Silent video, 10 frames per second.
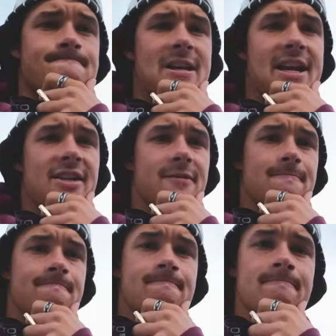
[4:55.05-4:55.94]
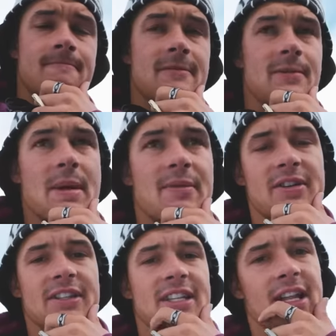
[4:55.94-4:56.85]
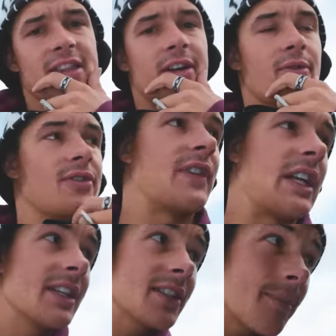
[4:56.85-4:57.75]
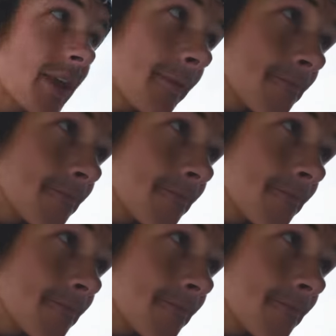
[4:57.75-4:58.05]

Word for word: Guys, remember how I said I thought I was forgetting something?